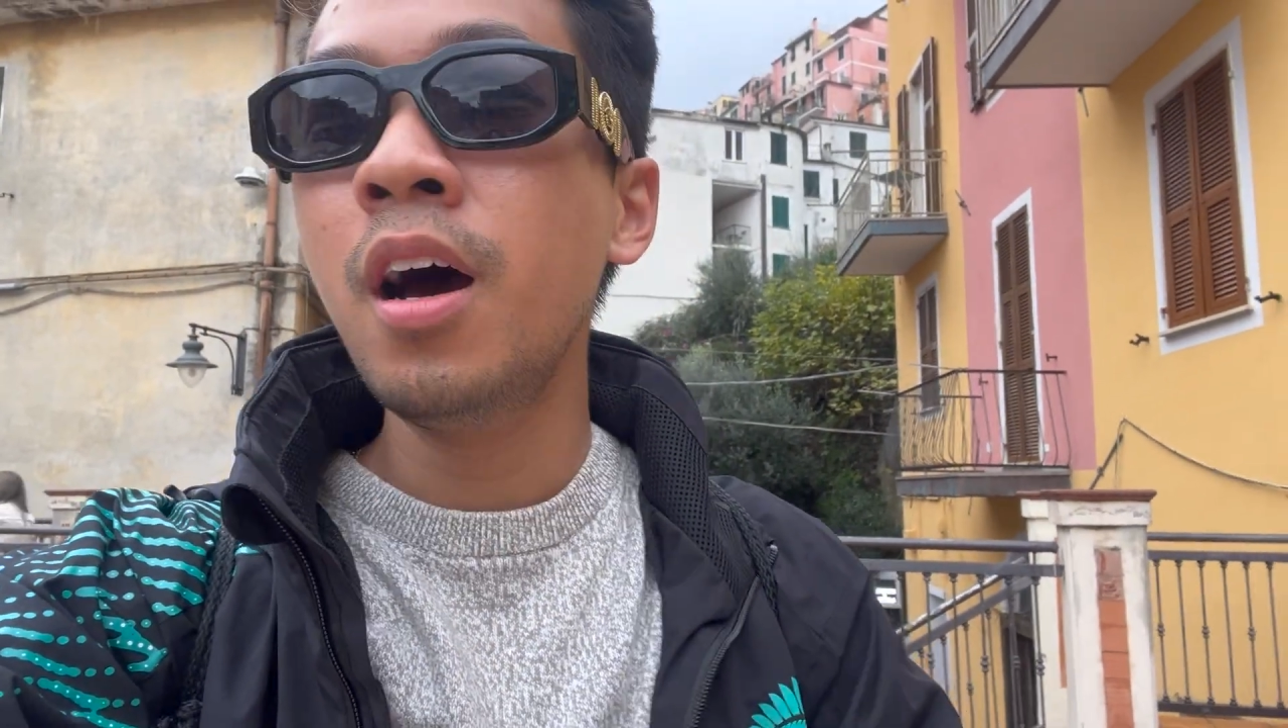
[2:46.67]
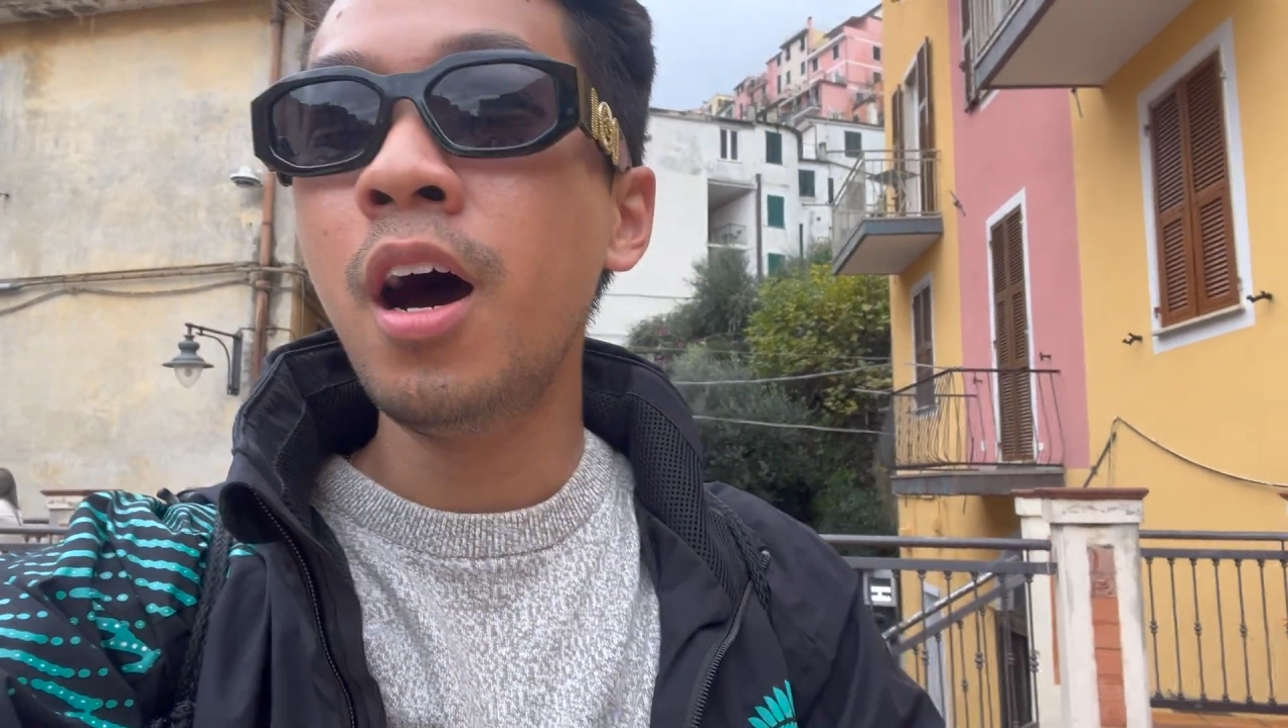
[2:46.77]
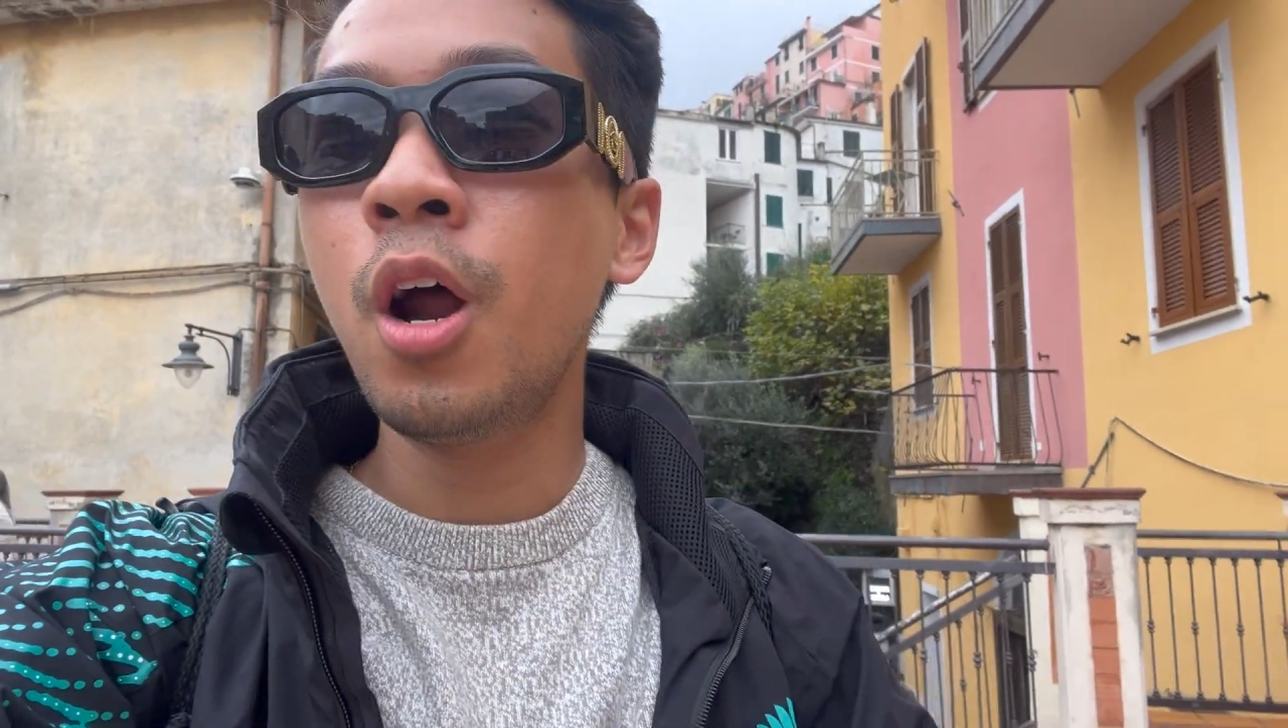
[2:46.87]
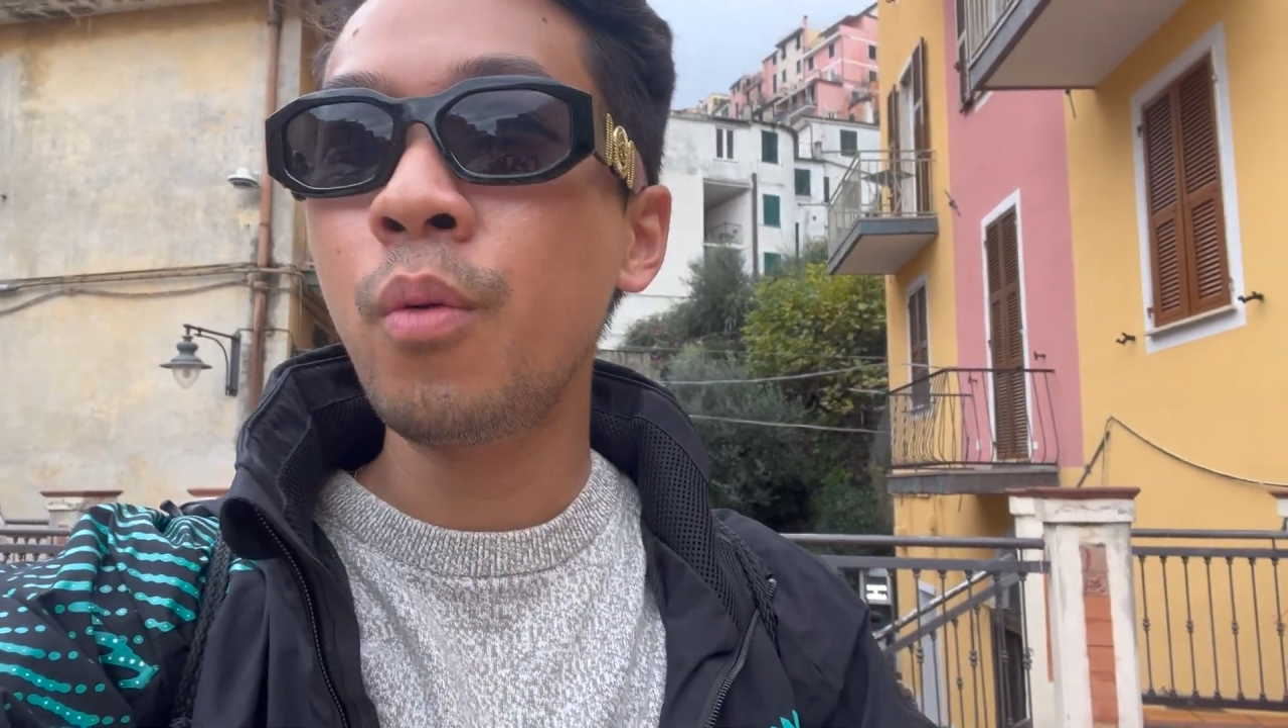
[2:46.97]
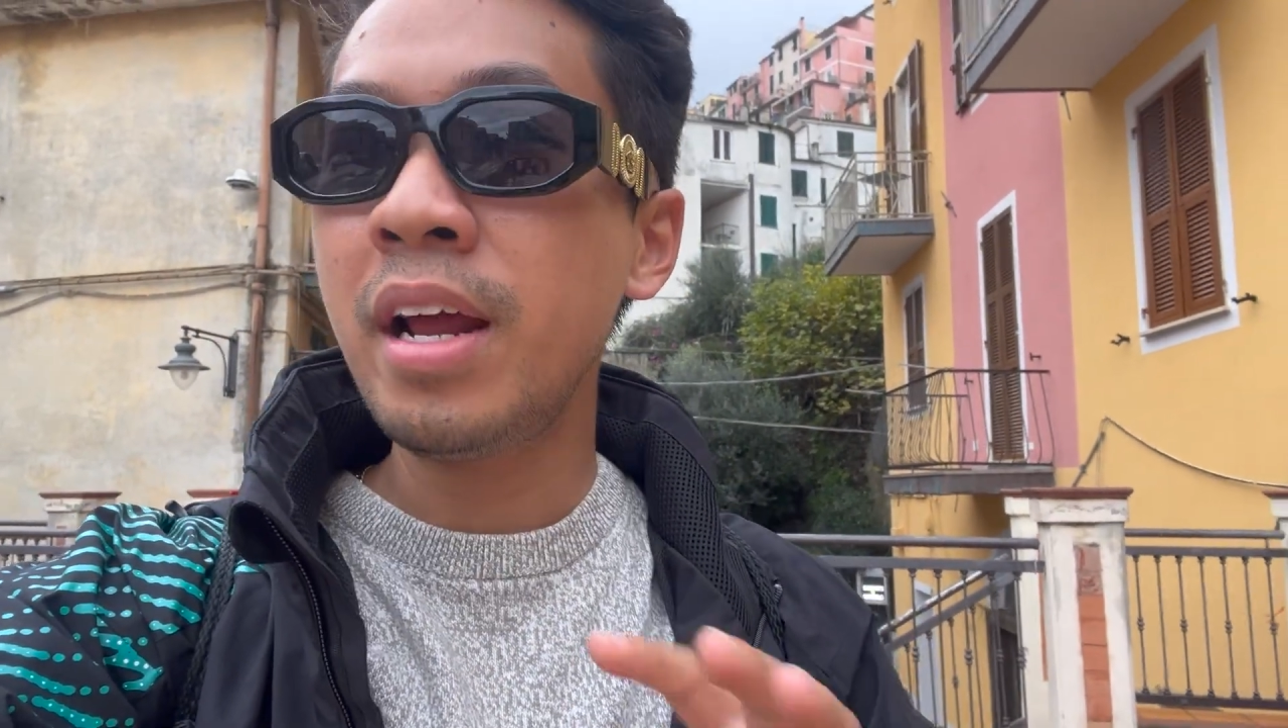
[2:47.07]

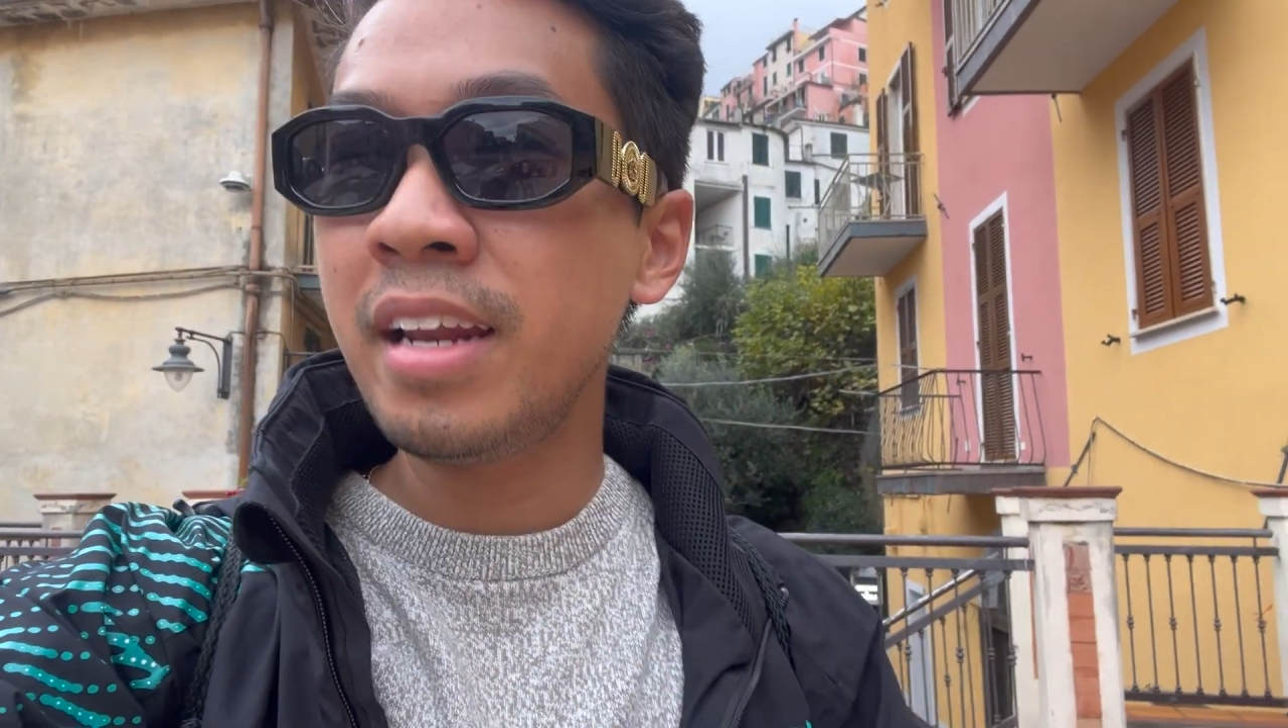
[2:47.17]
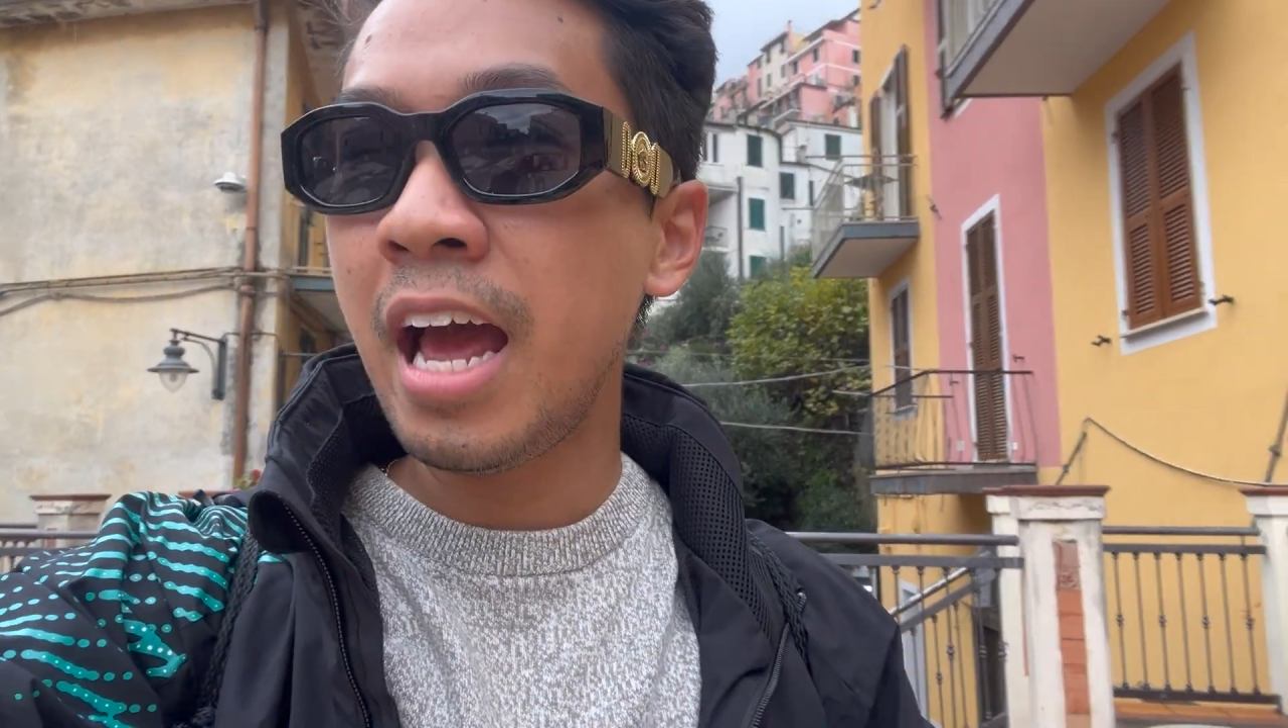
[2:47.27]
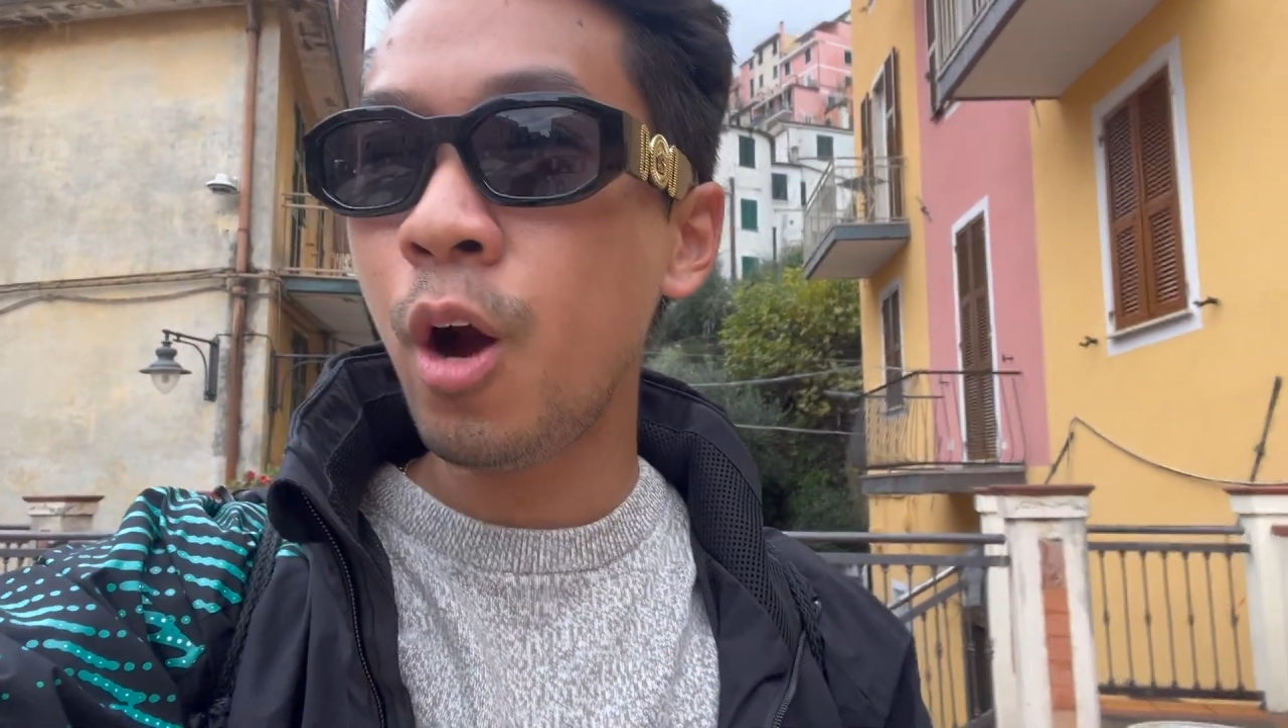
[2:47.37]
Right now,